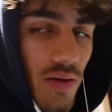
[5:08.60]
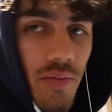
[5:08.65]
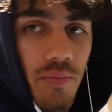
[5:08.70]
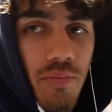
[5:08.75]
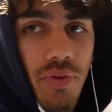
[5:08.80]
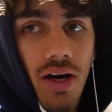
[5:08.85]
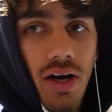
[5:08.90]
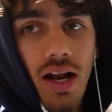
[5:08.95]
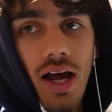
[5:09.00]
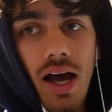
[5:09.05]

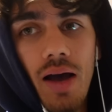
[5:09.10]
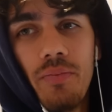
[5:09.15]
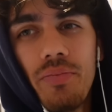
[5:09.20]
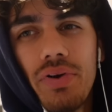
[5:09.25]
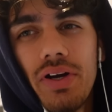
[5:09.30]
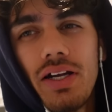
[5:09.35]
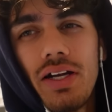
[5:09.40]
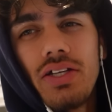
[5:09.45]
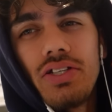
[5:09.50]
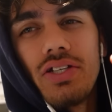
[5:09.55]
But I'm
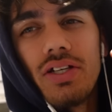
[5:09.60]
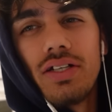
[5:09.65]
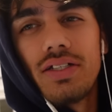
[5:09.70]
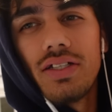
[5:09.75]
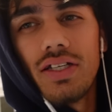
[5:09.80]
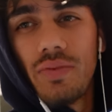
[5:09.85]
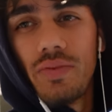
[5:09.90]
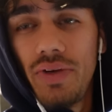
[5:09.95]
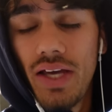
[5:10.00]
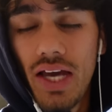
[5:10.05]
pretty sure it's
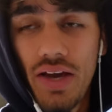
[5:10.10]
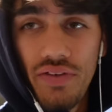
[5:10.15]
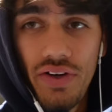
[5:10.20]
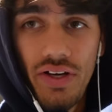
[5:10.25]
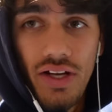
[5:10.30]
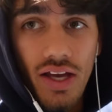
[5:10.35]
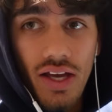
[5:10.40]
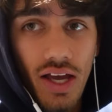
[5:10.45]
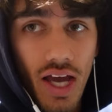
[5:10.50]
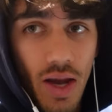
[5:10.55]
going to be every
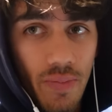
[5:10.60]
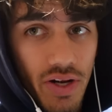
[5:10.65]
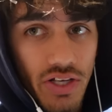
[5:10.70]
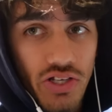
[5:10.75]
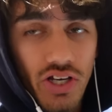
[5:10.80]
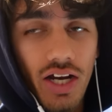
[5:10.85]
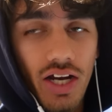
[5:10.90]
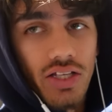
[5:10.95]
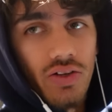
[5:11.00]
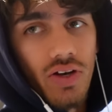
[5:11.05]
day. I'm going to
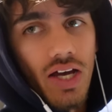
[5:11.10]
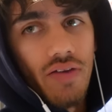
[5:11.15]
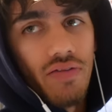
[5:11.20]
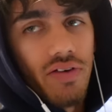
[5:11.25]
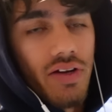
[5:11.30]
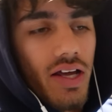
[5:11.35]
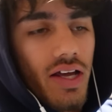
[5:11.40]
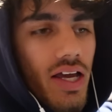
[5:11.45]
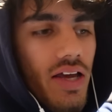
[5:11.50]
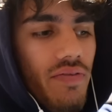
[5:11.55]
try to do it every
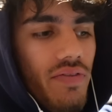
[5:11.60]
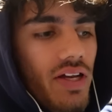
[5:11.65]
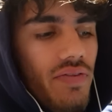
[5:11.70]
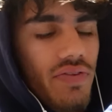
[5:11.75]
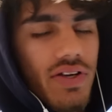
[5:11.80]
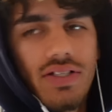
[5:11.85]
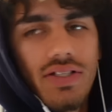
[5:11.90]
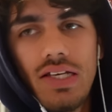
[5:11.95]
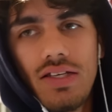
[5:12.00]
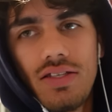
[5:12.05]
day. Even if
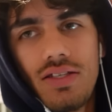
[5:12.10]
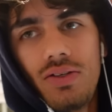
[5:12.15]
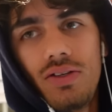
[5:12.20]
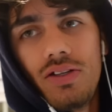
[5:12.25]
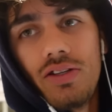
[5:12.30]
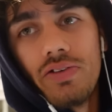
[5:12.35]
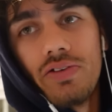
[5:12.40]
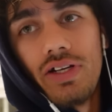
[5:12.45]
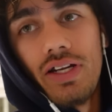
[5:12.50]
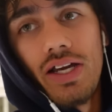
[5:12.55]
he says two to
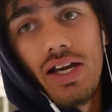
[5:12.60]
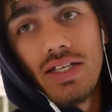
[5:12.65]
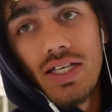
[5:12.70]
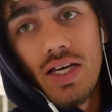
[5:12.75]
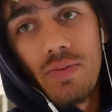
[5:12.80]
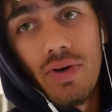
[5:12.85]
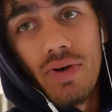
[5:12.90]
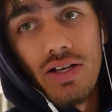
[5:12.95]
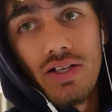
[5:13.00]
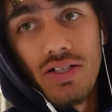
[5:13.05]
three days, I
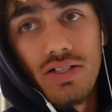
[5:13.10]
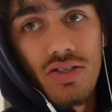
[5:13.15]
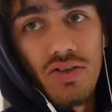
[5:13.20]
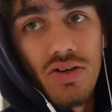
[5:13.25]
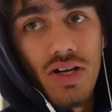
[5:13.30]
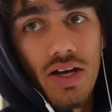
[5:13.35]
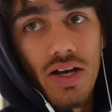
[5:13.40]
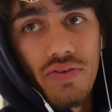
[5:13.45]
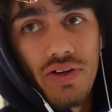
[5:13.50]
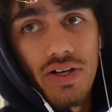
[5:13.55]
might just do
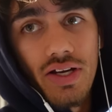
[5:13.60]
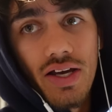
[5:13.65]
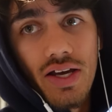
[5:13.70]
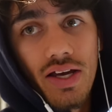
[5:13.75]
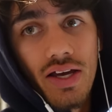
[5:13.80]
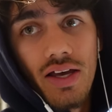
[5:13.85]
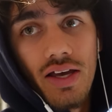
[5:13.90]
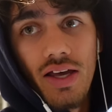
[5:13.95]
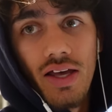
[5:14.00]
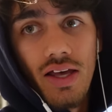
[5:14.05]
it every
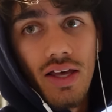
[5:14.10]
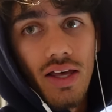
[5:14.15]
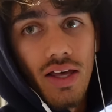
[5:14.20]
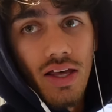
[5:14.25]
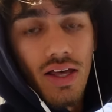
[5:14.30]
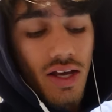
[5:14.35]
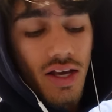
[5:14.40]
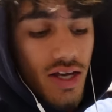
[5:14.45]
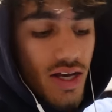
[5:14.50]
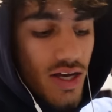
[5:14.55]
day.
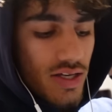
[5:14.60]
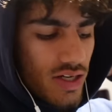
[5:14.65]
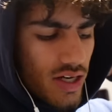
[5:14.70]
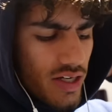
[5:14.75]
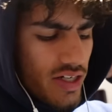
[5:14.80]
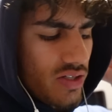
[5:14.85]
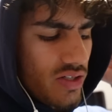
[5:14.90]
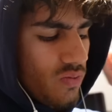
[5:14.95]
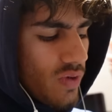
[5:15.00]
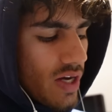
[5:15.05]
Because on
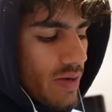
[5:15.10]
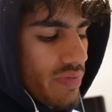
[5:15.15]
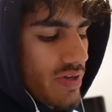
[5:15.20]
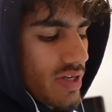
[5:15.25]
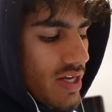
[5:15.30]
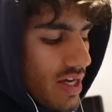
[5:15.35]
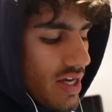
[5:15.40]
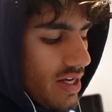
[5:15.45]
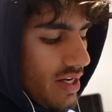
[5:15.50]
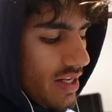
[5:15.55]
his
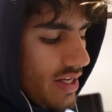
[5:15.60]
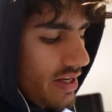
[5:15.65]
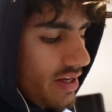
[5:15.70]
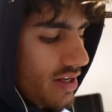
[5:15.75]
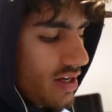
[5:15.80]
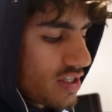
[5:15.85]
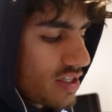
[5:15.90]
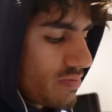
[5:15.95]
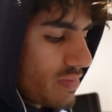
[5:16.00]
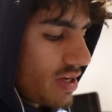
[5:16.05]
website, he
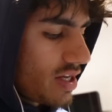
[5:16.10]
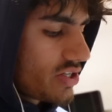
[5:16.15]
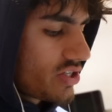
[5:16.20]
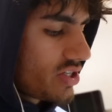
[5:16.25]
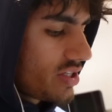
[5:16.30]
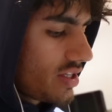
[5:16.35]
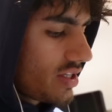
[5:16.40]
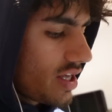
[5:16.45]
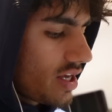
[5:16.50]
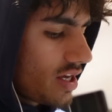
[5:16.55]
does
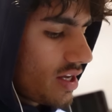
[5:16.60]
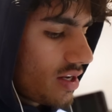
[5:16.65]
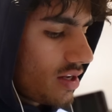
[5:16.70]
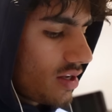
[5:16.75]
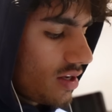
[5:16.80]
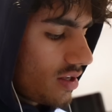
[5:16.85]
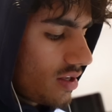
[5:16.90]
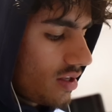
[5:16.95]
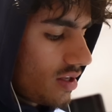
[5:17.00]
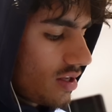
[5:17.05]
mention that
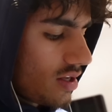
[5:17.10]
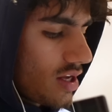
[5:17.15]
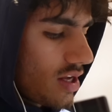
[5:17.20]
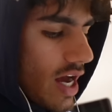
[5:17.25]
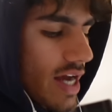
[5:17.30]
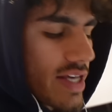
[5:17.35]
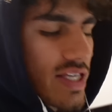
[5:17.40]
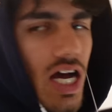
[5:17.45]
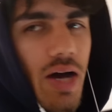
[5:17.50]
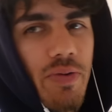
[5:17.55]

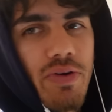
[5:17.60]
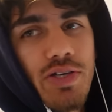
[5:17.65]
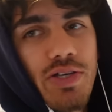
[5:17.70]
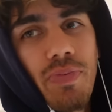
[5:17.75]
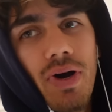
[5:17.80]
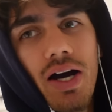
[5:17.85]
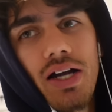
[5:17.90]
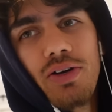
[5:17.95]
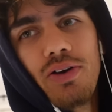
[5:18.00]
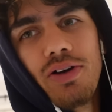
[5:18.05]
I saw him
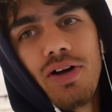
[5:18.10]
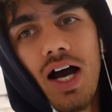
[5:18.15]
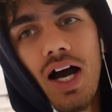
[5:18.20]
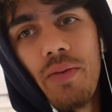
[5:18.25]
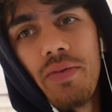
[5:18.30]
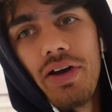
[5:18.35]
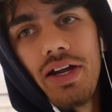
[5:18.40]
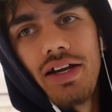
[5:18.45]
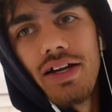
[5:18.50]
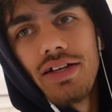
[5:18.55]
respond to a
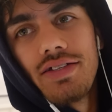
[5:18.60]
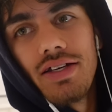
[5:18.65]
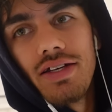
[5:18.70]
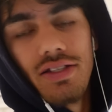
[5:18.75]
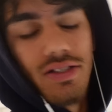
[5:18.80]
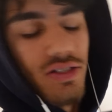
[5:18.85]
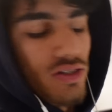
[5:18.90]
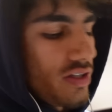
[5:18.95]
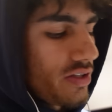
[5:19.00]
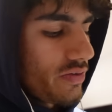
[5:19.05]
comment and it said
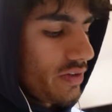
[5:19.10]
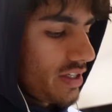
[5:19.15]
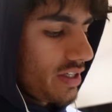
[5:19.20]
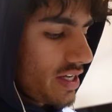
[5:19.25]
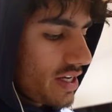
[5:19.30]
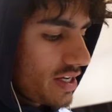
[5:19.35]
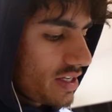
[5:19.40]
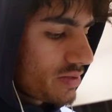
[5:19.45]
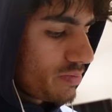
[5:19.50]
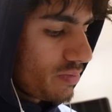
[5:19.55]
two to three
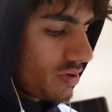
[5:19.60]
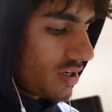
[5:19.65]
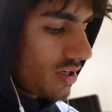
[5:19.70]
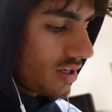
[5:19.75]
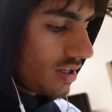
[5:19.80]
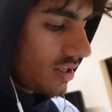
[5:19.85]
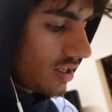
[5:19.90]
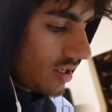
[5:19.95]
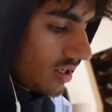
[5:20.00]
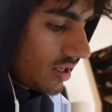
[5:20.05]
days, but